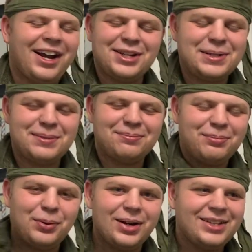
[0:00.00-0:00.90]
I just
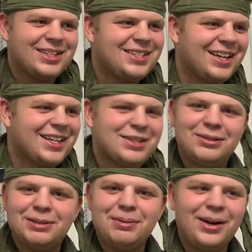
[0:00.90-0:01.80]
poured it in the sink, so
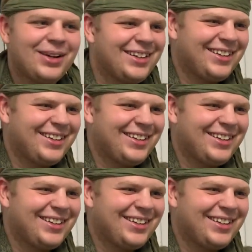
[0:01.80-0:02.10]
it's better.